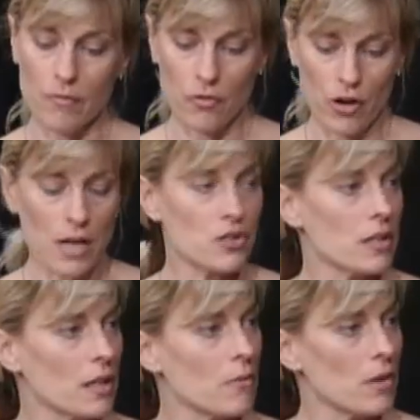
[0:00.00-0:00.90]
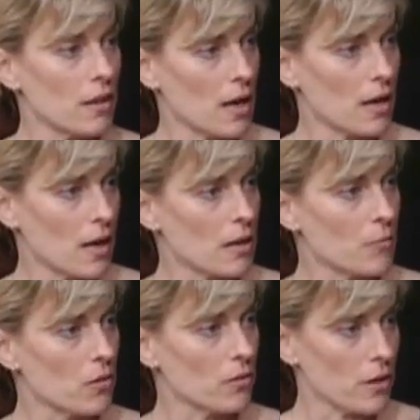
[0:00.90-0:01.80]
tragically, when that
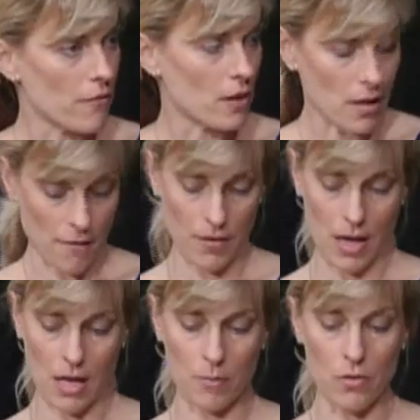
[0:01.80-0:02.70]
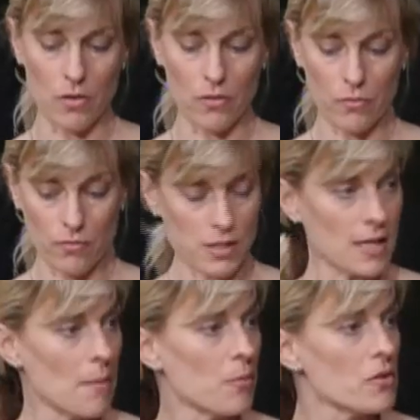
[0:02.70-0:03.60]
animal, if an animal
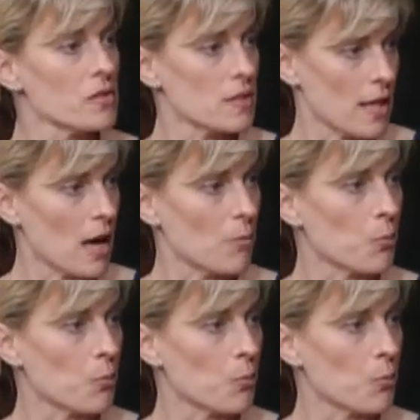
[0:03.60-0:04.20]
resembles that